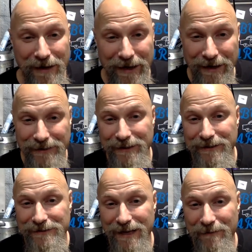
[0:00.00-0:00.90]
And I did
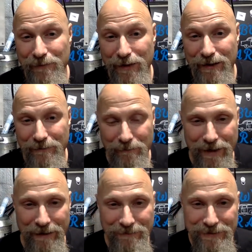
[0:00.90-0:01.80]
the same thing.
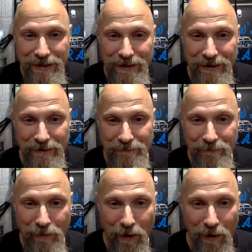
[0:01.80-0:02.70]
Kim said that
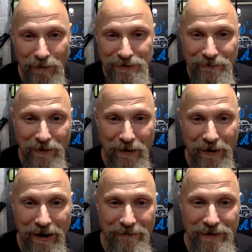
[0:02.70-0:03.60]
Paul's
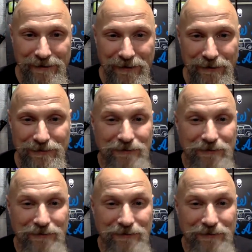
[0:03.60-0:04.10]
felt heavy too,